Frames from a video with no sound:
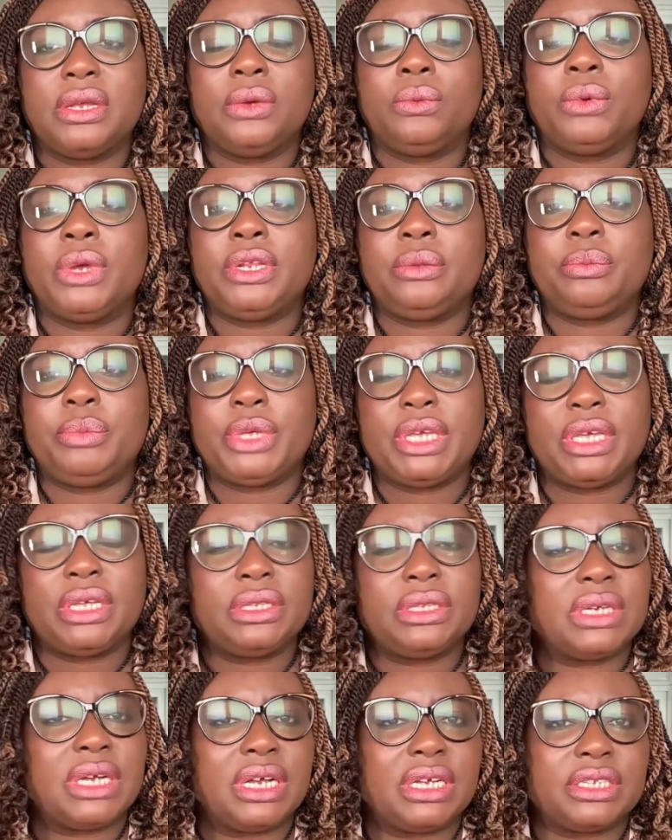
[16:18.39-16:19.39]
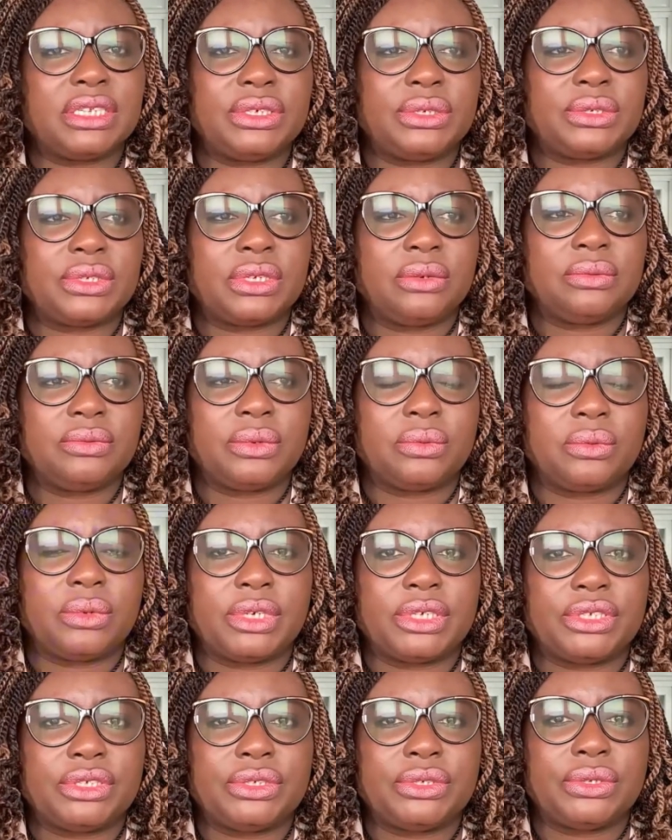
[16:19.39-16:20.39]
When you begin to ask yourself the
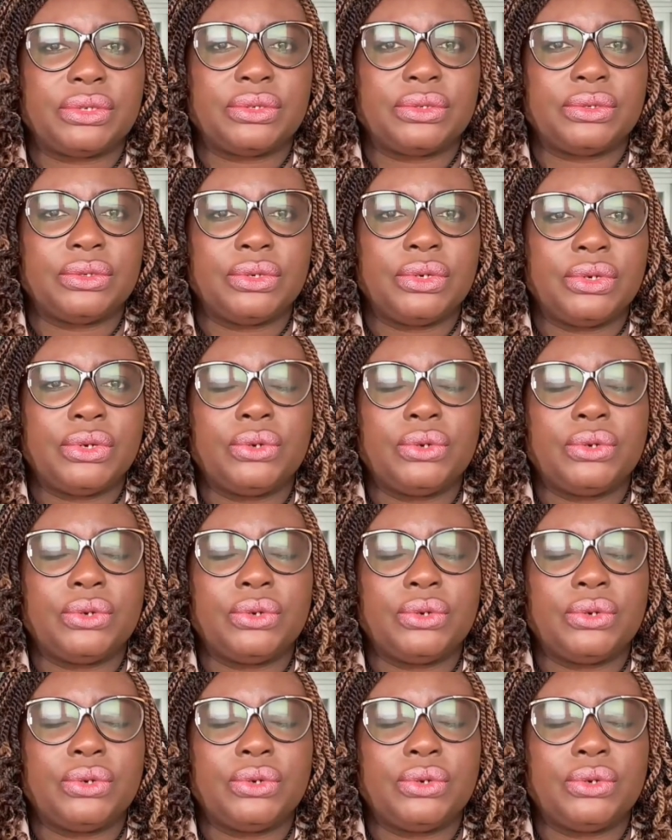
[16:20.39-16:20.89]
question,